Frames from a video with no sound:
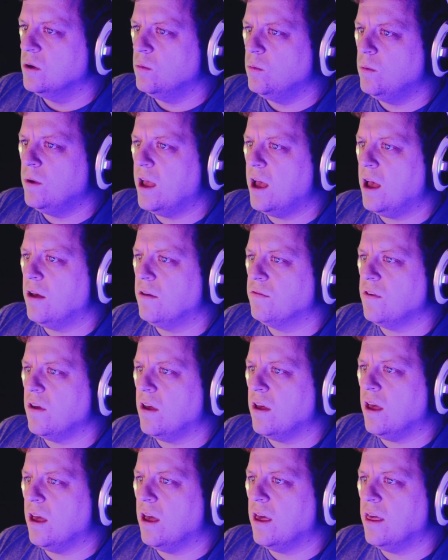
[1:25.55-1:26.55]
We
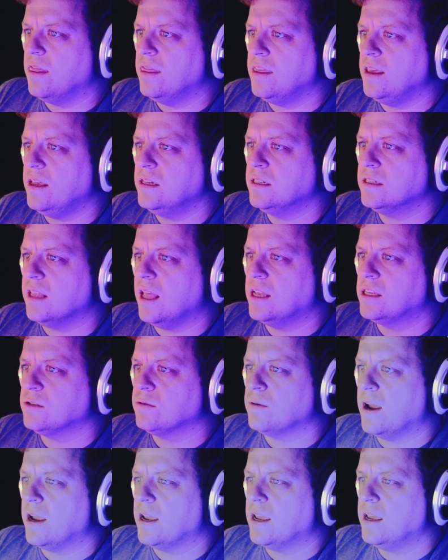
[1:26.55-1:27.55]
have these lights
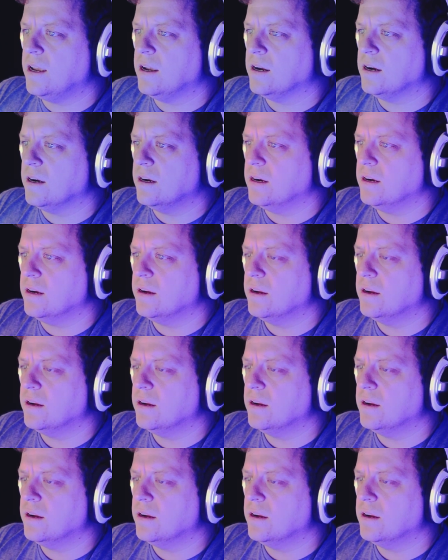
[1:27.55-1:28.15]
right here.